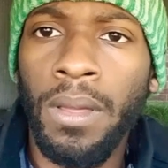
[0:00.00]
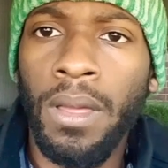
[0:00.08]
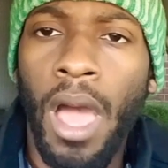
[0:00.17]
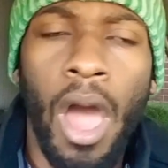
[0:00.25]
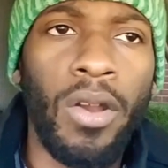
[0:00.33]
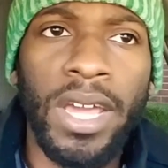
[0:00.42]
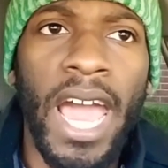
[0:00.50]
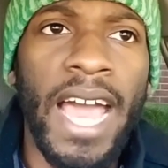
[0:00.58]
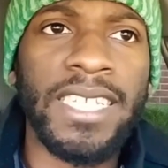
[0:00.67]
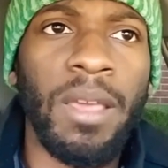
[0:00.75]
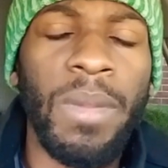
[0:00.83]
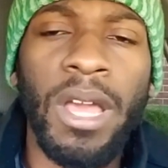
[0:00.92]
All the guys
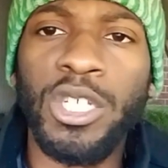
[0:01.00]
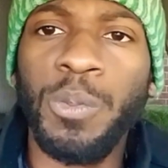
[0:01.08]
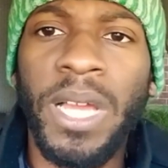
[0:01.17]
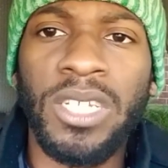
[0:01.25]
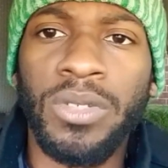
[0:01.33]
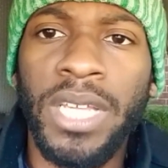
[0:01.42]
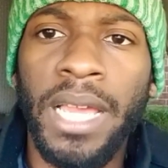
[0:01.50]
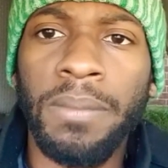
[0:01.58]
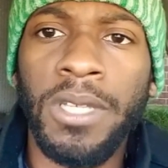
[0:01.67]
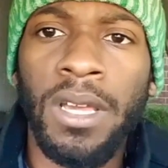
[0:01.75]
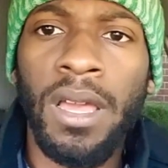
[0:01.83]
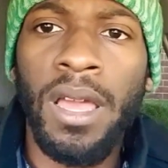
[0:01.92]
that be on special teams,
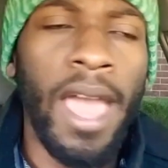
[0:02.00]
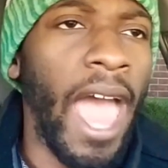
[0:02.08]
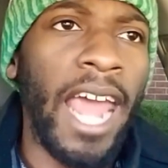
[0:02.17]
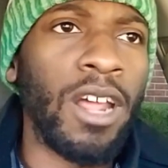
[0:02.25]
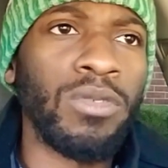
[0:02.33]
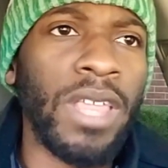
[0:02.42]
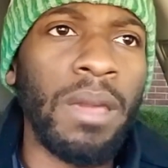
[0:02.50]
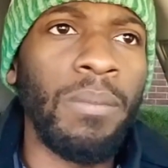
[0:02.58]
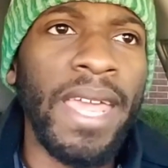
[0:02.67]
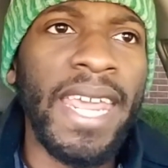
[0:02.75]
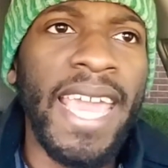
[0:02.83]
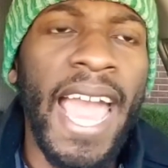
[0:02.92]
I don't think
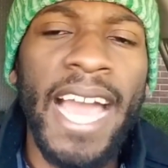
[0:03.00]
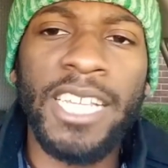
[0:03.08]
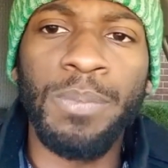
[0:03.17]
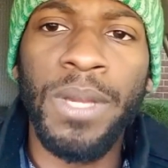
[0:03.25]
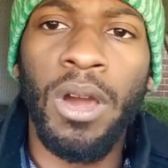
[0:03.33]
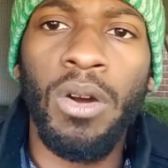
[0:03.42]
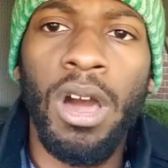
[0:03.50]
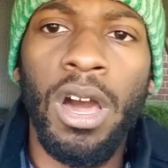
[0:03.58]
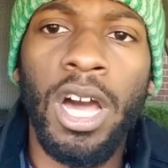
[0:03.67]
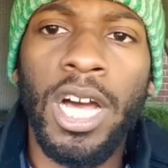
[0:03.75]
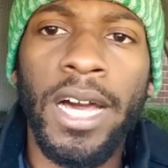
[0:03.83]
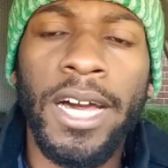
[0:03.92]
many guys be
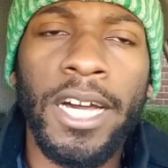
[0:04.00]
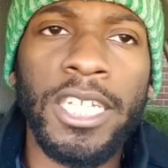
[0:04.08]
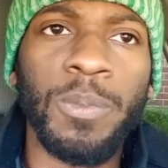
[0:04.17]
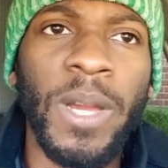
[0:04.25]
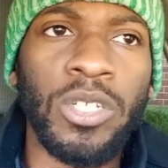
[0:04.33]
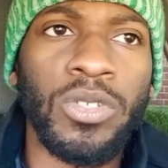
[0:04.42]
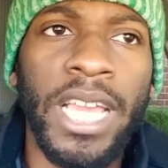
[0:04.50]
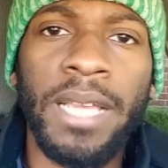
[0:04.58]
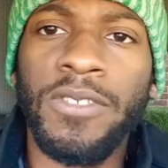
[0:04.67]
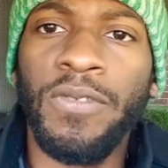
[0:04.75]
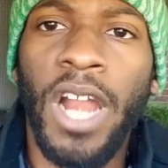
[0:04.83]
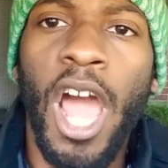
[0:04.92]
on special teams
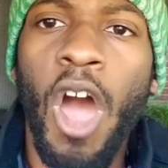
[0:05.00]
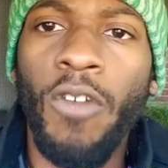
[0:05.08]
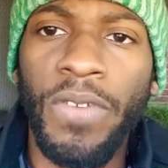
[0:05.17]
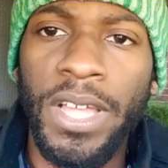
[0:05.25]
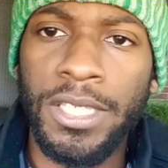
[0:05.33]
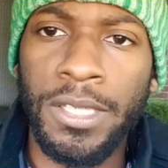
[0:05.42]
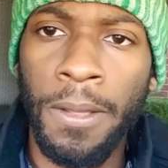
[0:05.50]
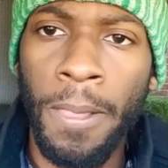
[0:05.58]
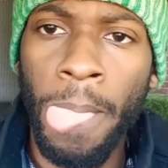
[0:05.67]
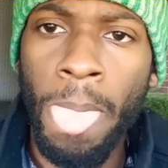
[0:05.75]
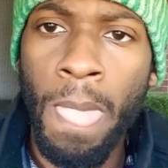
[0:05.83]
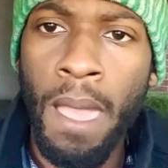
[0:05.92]
for the offense.
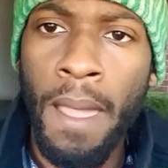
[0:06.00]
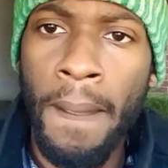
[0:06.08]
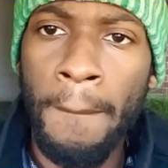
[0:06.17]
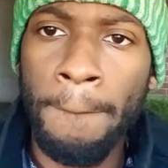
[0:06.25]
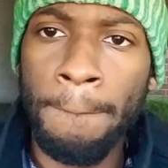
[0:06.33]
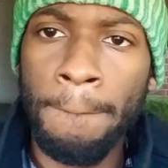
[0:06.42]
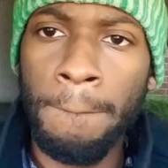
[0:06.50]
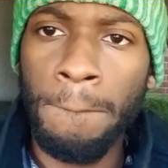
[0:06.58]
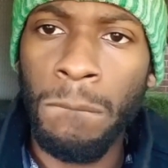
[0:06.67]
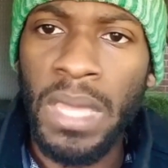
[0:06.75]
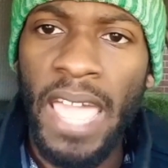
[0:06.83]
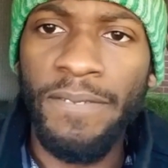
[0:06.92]

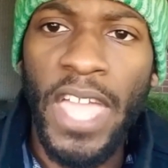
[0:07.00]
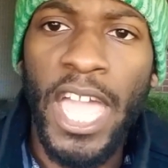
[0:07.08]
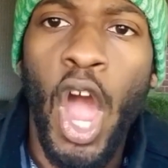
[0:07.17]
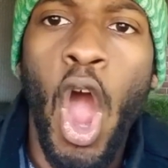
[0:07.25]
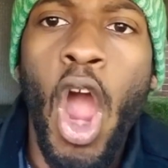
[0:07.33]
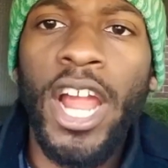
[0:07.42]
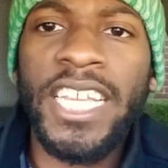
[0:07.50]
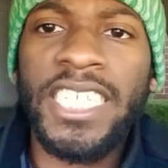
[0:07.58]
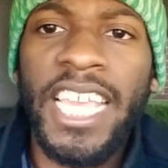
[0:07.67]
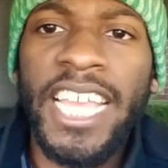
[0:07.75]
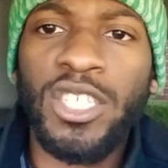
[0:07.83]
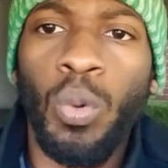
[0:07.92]
If they are,
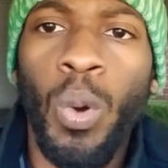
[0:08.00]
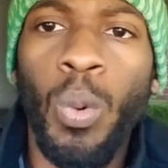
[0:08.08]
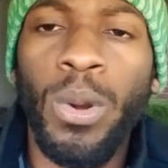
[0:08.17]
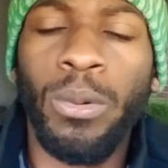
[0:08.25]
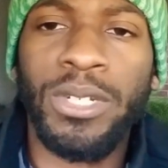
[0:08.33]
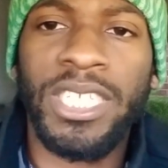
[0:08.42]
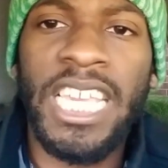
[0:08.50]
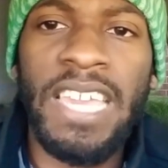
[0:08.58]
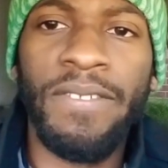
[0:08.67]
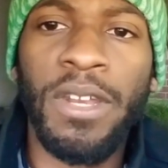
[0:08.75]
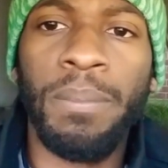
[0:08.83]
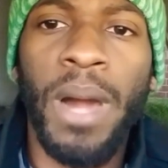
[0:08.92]
it's when we're
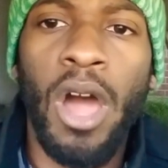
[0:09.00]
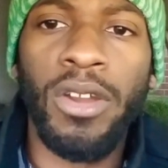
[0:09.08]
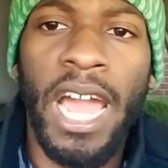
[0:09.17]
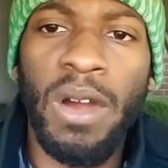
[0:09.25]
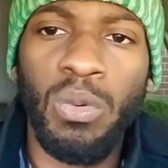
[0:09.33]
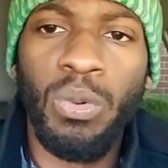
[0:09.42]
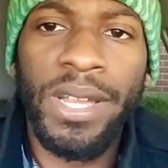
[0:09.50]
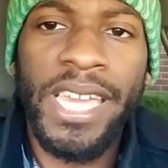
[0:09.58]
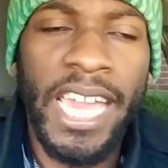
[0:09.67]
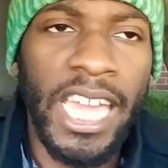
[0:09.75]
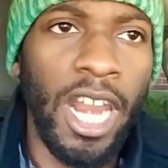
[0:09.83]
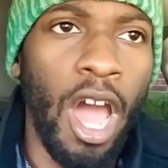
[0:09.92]
receiving the ball, not when we're
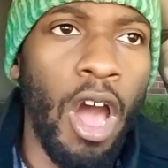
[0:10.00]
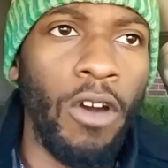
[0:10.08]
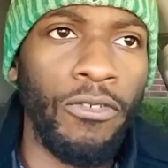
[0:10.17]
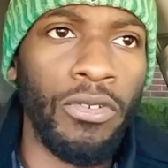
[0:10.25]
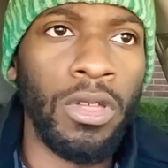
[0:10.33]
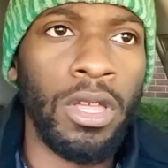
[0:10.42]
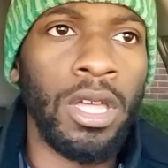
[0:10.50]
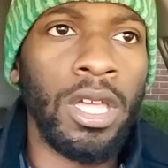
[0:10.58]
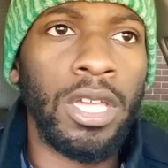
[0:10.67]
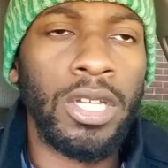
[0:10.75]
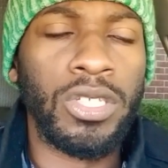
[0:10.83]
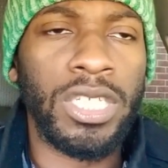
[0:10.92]
kicking off.
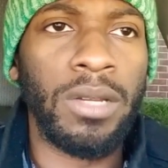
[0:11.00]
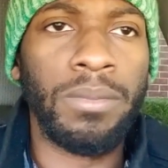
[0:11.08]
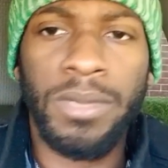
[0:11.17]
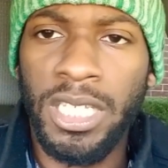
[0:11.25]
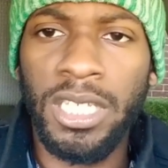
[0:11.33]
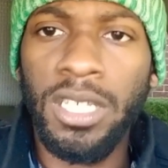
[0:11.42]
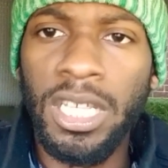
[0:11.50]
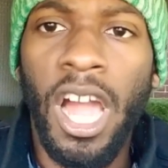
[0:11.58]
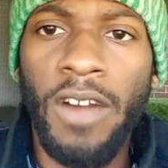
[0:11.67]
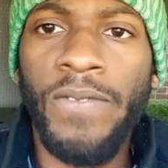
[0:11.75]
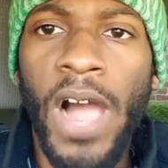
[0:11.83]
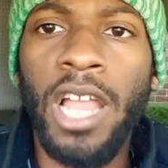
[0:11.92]
You see, y'all
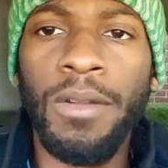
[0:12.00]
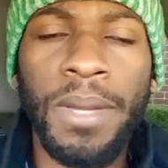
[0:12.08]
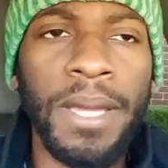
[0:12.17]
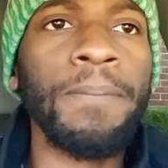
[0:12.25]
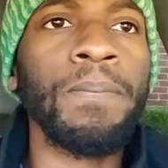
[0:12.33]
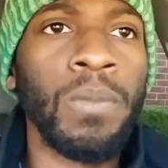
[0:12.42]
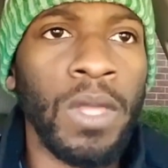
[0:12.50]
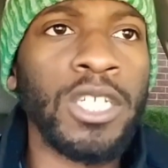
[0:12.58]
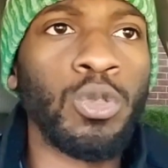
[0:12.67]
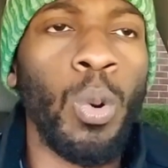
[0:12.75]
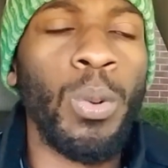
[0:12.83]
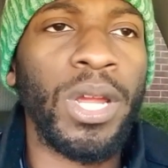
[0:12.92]
follow me? It's
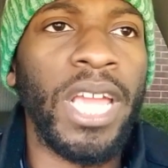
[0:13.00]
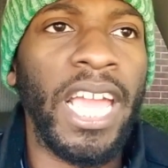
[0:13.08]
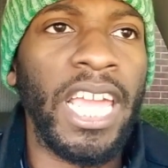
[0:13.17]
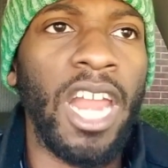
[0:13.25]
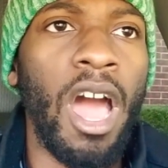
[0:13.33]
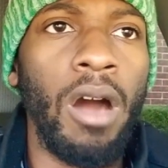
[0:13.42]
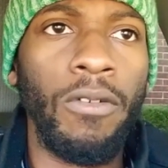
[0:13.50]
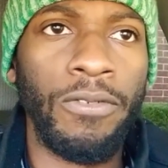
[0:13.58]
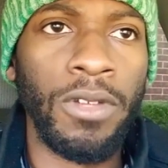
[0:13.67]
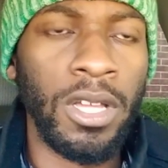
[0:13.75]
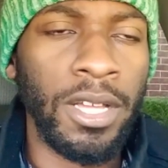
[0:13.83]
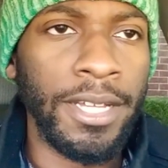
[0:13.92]
when we're kicking off.
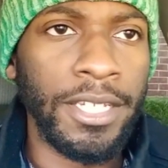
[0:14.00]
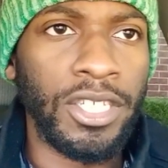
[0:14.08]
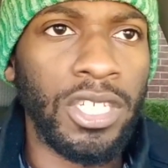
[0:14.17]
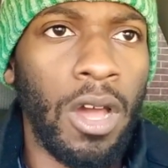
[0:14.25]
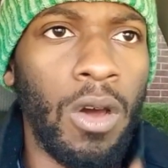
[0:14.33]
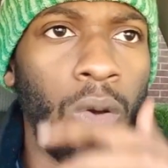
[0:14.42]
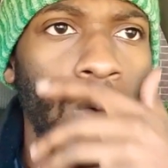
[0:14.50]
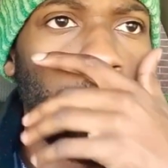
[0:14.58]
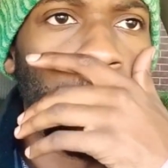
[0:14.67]
So,